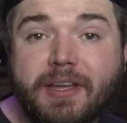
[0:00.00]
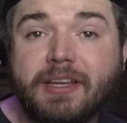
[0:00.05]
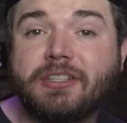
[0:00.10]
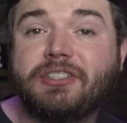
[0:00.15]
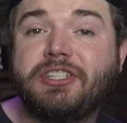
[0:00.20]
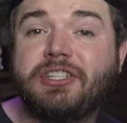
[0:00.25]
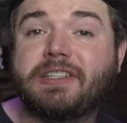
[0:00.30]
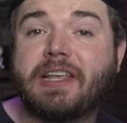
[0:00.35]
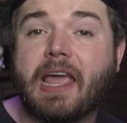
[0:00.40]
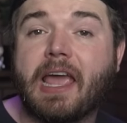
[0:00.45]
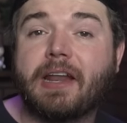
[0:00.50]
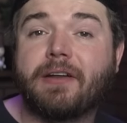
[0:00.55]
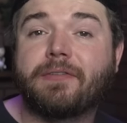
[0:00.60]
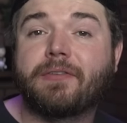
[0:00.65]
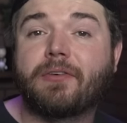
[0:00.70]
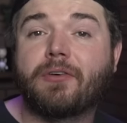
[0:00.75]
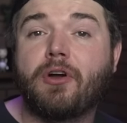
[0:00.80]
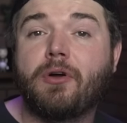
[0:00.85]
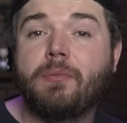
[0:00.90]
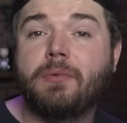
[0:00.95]
She's had it for
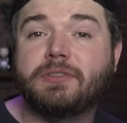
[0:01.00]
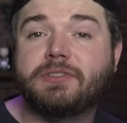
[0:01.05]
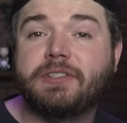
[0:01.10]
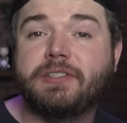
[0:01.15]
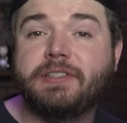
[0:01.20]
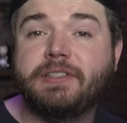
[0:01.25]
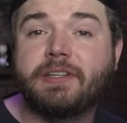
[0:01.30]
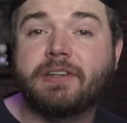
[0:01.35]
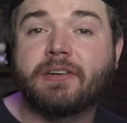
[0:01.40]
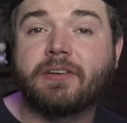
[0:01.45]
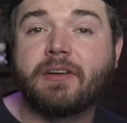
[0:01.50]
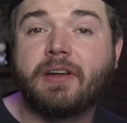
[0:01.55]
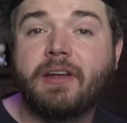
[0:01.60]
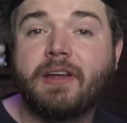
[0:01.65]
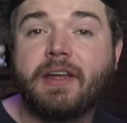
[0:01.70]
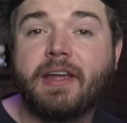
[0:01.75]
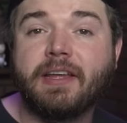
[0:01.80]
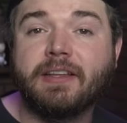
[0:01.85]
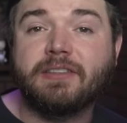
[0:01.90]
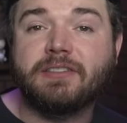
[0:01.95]
almost a year
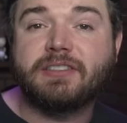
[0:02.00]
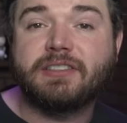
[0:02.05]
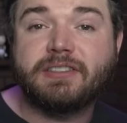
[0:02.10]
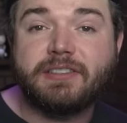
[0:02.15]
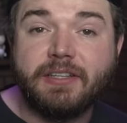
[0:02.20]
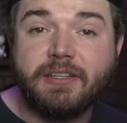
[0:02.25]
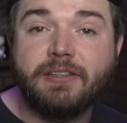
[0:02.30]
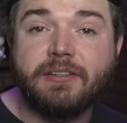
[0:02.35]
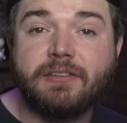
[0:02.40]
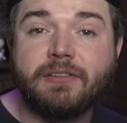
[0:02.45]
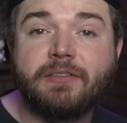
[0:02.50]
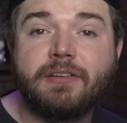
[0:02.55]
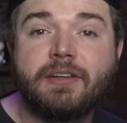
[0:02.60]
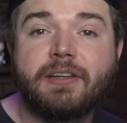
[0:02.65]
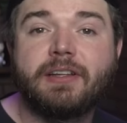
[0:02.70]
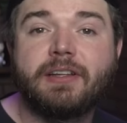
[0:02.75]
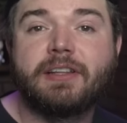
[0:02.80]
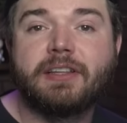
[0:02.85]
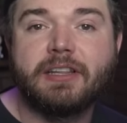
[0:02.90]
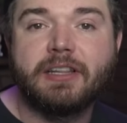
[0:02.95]
and still
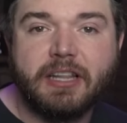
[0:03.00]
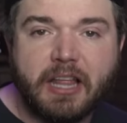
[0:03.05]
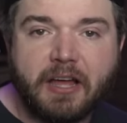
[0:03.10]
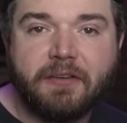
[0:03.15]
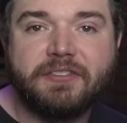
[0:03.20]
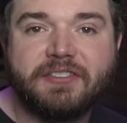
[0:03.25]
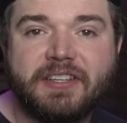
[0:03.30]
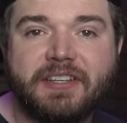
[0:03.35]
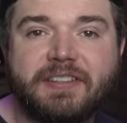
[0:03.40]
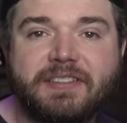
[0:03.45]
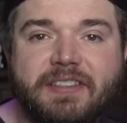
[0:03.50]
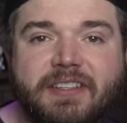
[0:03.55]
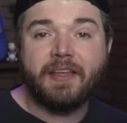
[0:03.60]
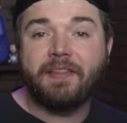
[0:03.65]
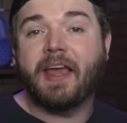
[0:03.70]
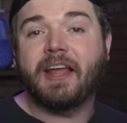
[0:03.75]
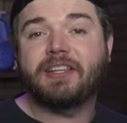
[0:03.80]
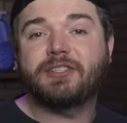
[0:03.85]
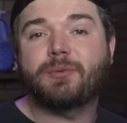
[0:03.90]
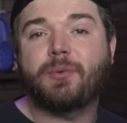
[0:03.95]
loves it.
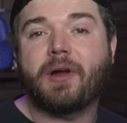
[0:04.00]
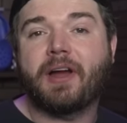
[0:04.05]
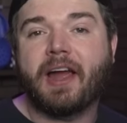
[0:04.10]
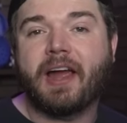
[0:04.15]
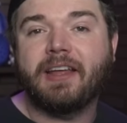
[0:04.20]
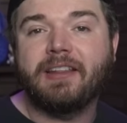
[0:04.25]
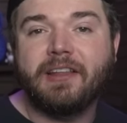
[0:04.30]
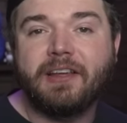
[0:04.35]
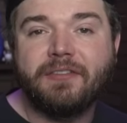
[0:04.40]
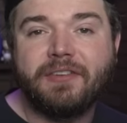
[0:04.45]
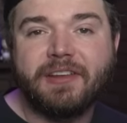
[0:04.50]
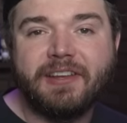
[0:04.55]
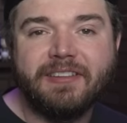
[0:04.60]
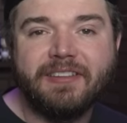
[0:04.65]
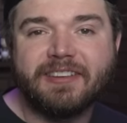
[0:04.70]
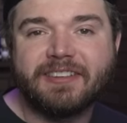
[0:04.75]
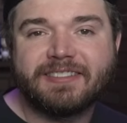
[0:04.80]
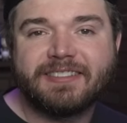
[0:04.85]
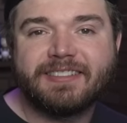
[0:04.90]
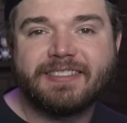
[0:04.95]
that's why I love
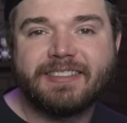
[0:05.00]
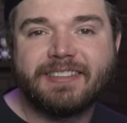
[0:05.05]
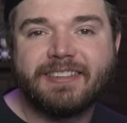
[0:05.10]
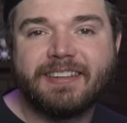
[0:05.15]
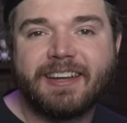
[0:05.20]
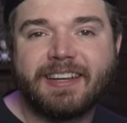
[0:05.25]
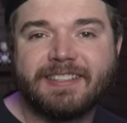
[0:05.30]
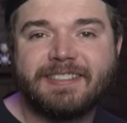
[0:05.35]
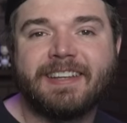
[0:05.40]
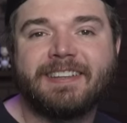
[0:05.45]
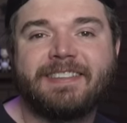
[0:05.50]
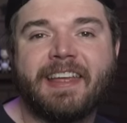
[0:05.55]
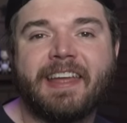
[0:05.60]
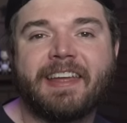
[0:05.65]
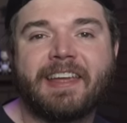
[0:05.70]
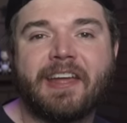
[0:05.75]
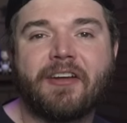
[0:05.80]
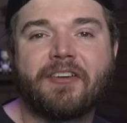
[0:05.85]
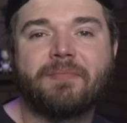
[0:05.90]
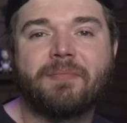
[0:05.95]
Helix because they take
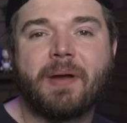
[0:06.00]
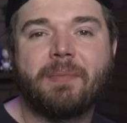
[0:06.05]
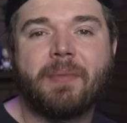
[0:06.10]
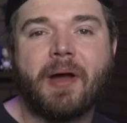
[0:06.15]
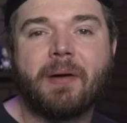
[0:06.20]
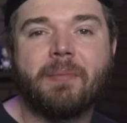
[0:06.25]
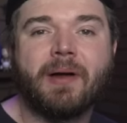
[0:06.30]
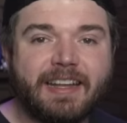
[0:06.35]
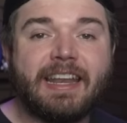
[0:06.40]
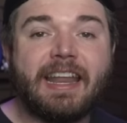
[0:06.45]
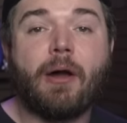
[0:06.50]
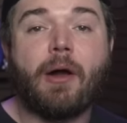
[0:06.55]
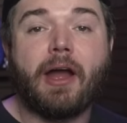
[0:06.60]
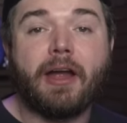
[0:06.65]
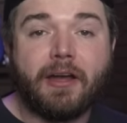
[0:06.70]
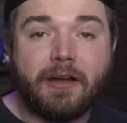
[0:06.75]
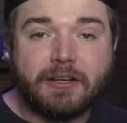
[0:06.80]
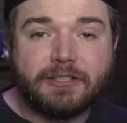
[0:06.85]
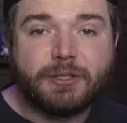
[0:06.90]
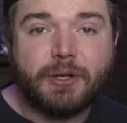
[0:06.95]
care of my mama. Now, I
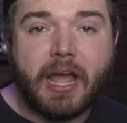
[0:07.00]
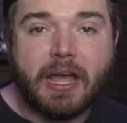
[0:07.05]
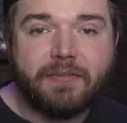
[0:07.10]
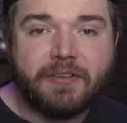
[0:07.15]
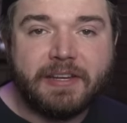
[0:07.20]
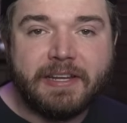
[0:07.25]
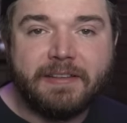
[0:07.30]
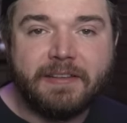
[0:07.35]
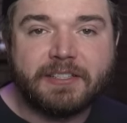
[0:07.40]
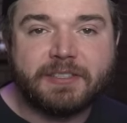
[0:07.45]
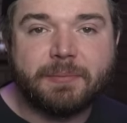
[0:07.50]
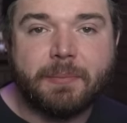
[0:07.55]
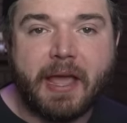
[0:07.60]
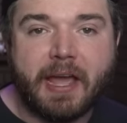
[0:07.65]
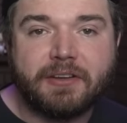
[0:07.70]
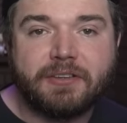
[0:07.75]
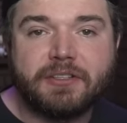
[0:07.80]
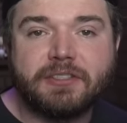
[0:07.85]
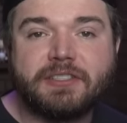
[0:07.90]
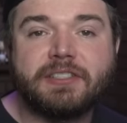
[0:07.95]
also have a Helix
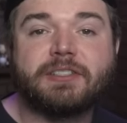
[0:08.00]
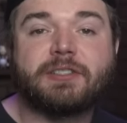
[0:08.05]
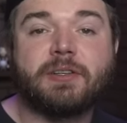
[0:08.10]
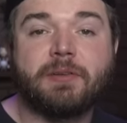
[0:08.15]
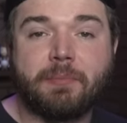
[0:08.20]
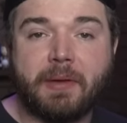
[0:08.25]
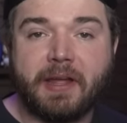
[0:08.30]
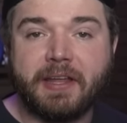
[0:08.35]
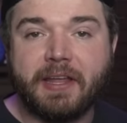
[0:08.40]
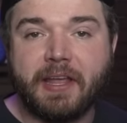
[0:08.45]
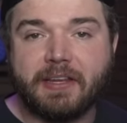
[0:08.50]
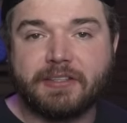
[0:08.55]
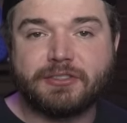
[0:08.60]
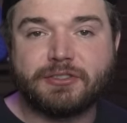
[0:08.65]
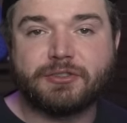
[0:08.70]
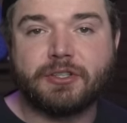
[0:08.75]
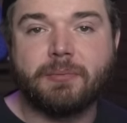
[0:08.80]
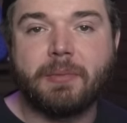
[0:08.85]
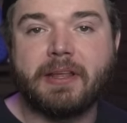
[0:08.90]
mattress. It's in my guest room.